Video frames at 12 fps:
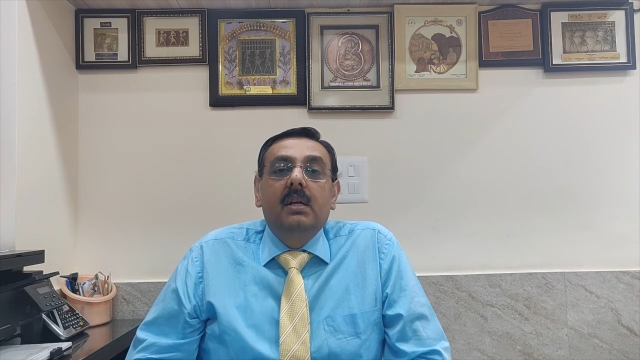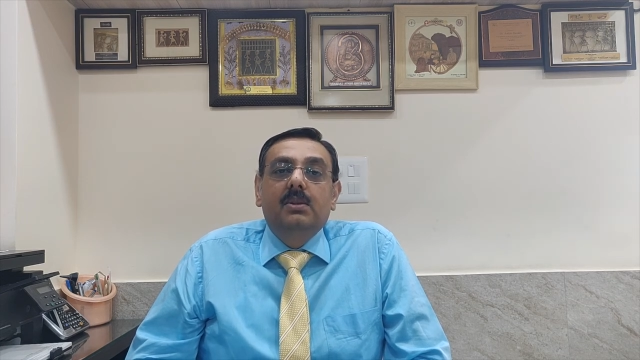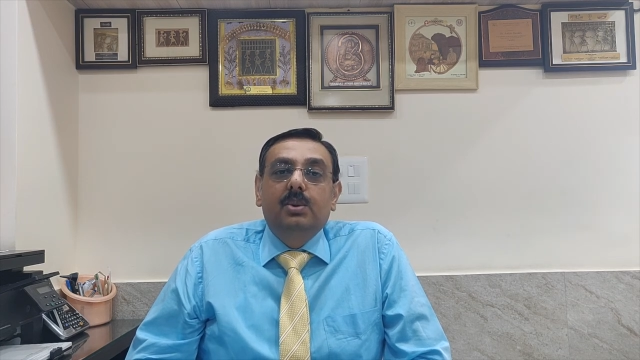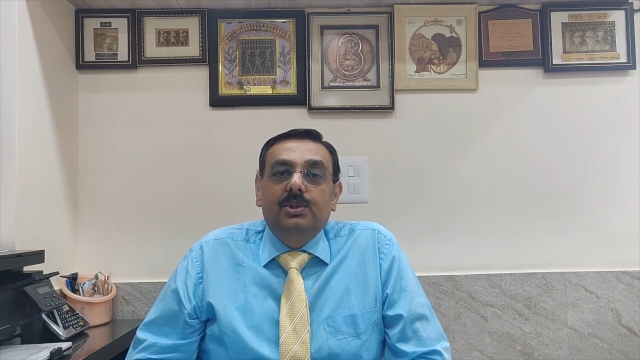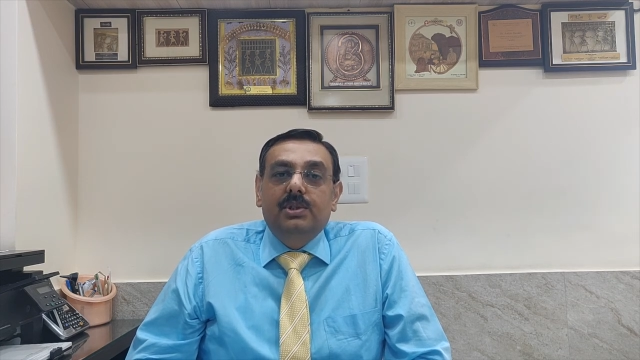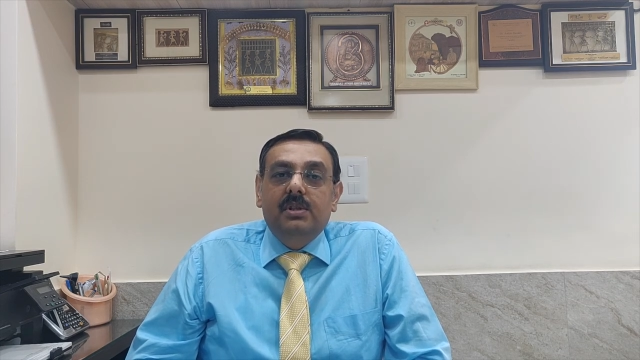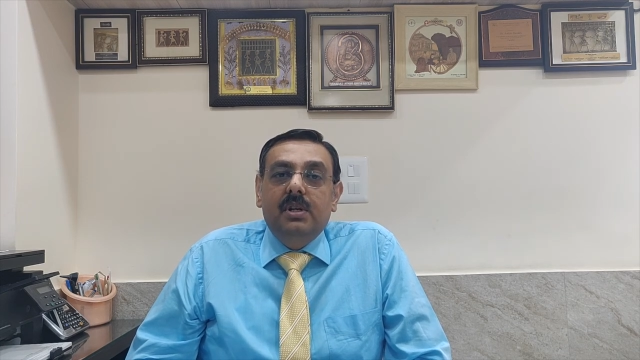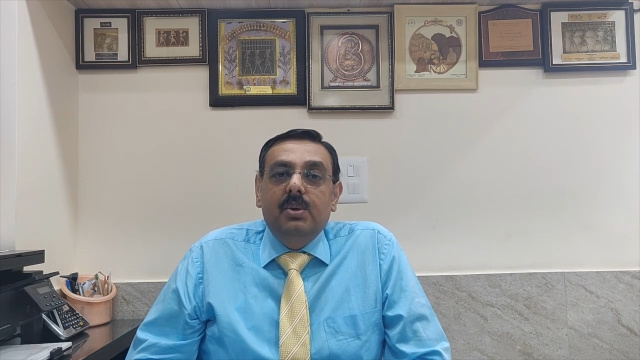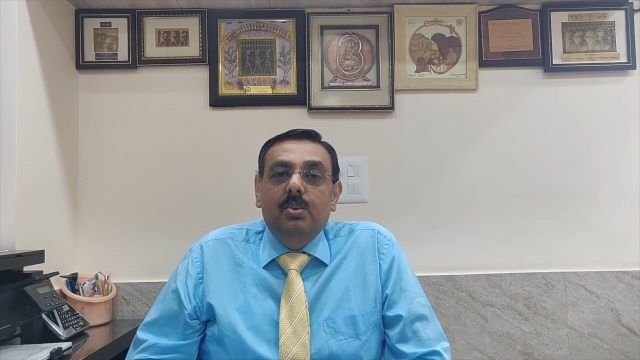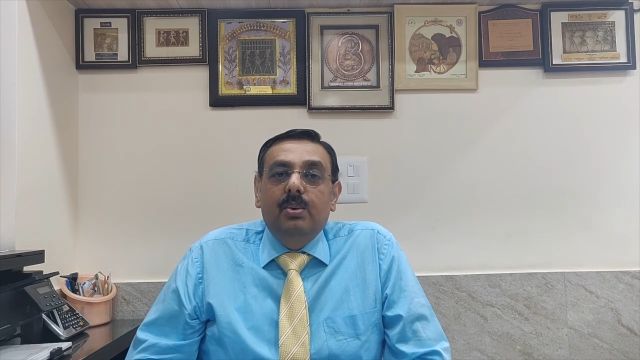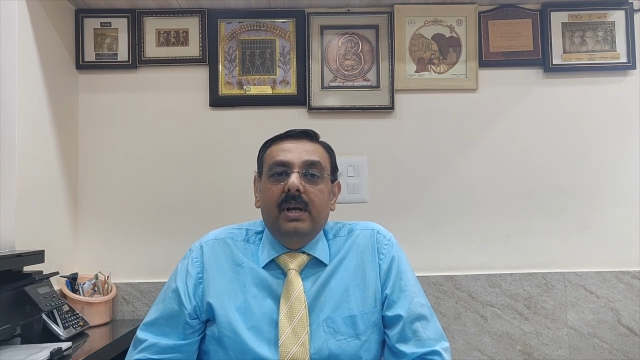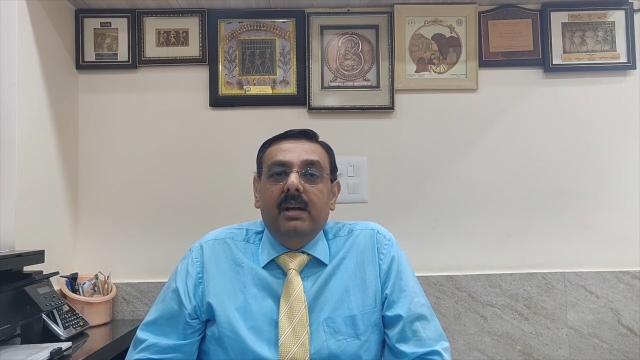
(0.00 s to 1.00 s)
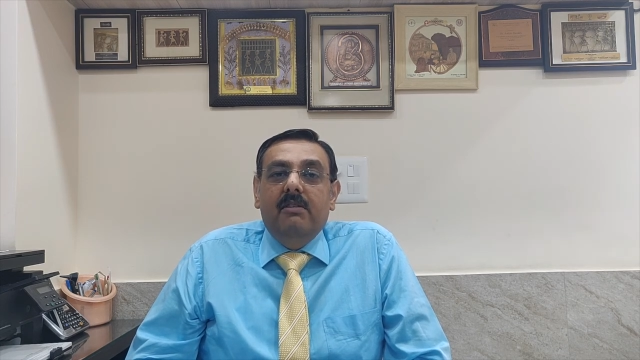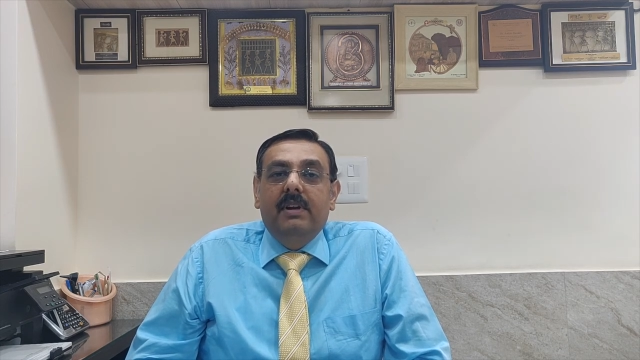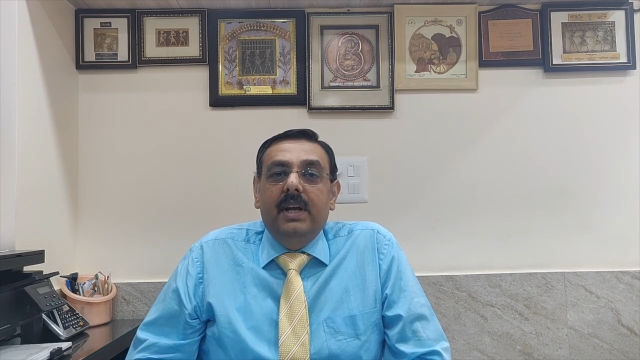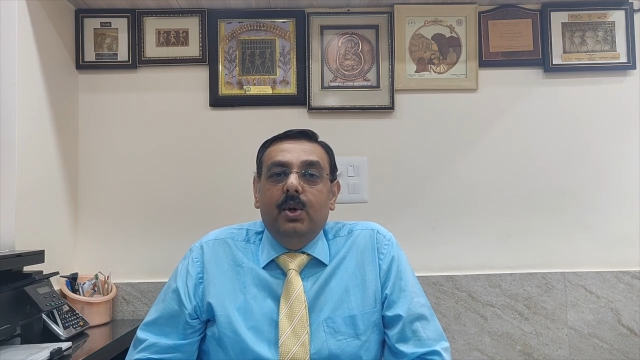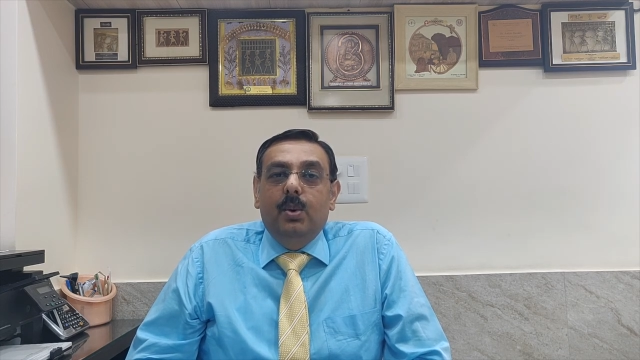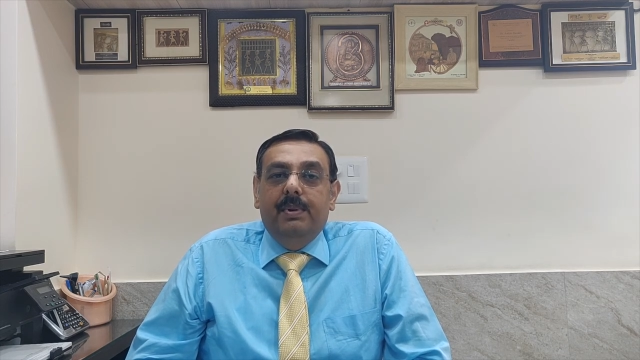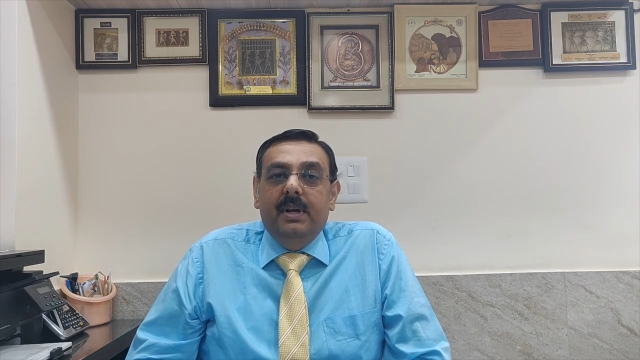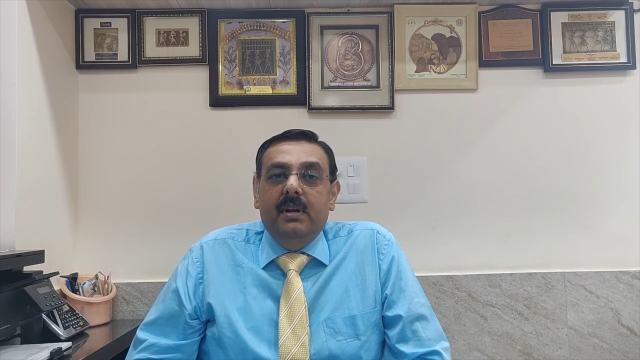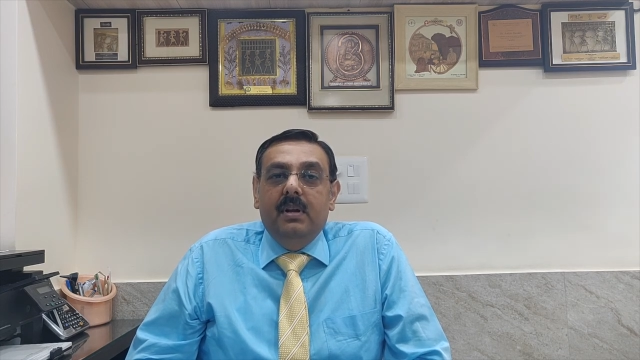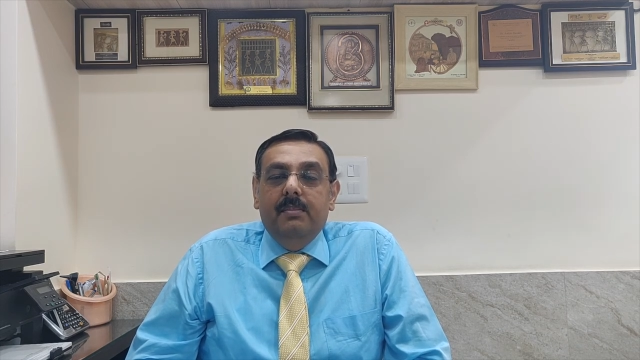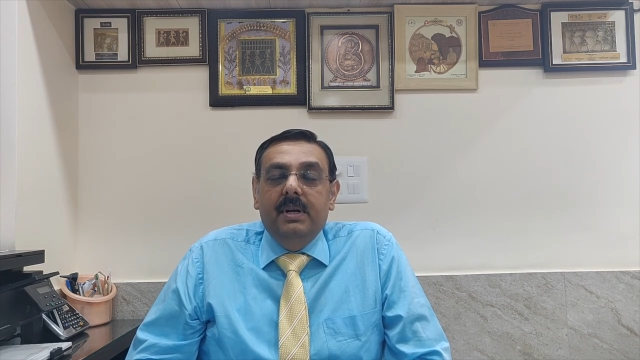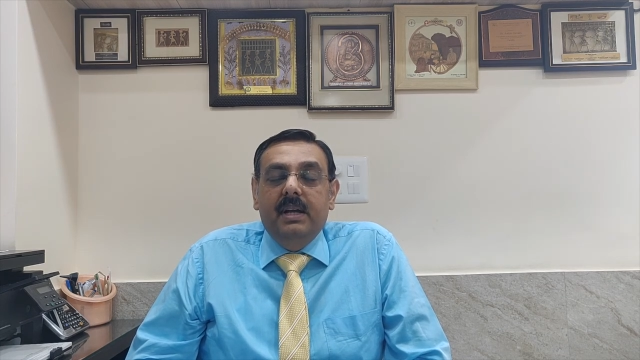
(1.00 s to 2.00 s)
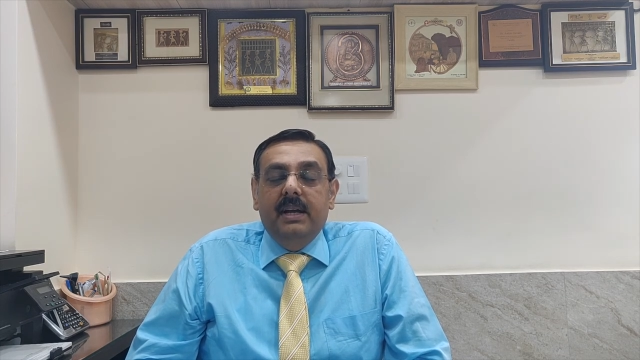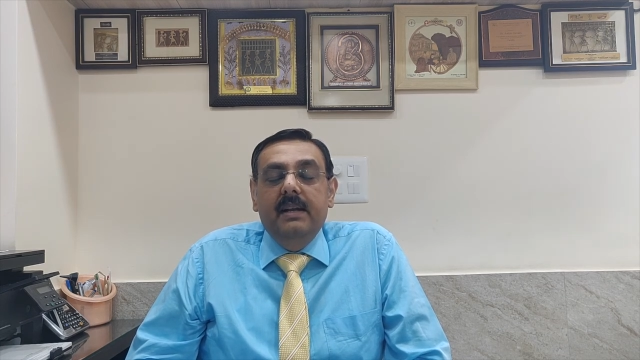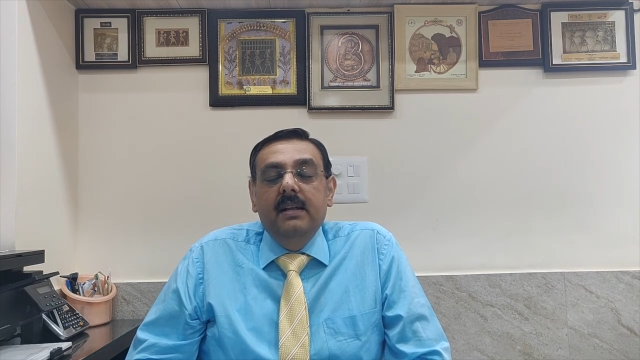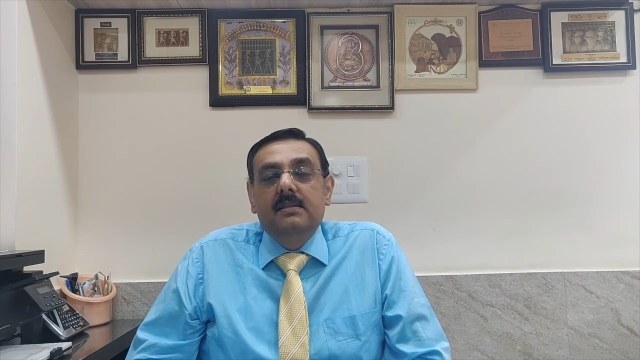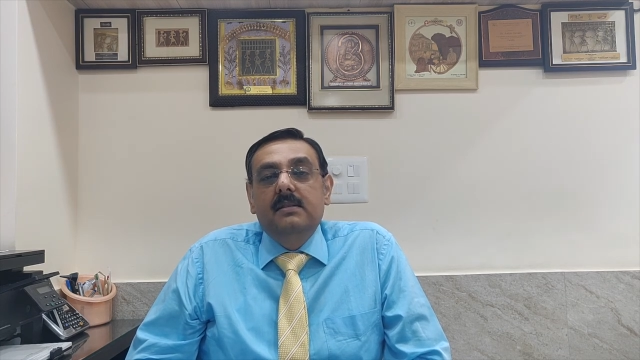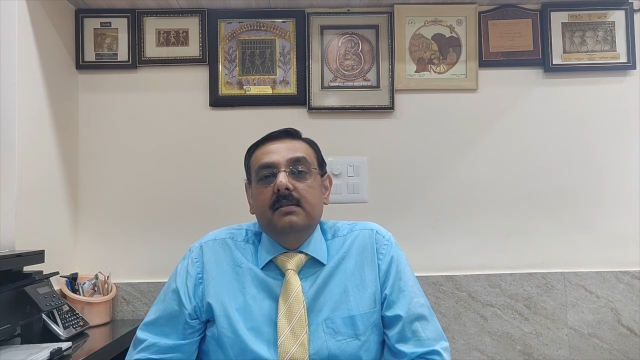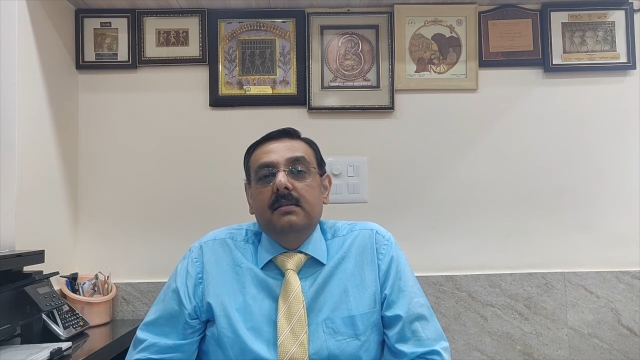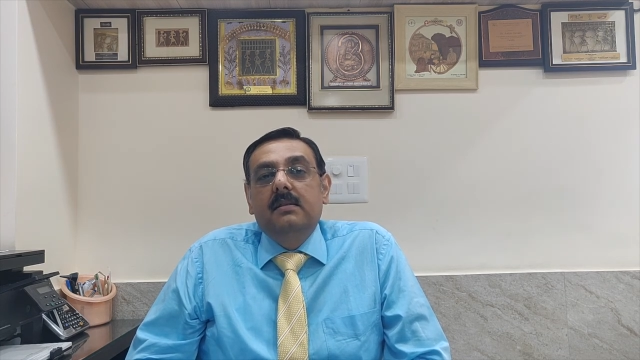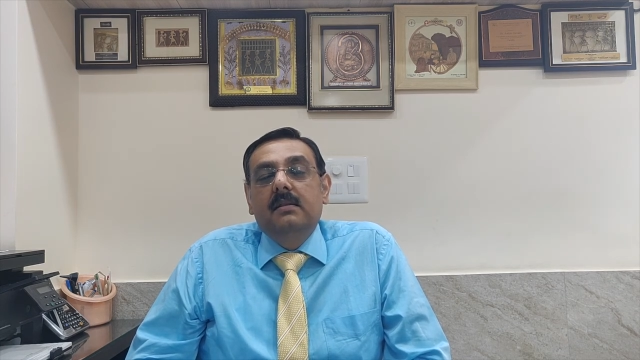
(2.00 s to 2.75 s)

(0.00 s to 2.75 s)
So children who have atopic dermatitis,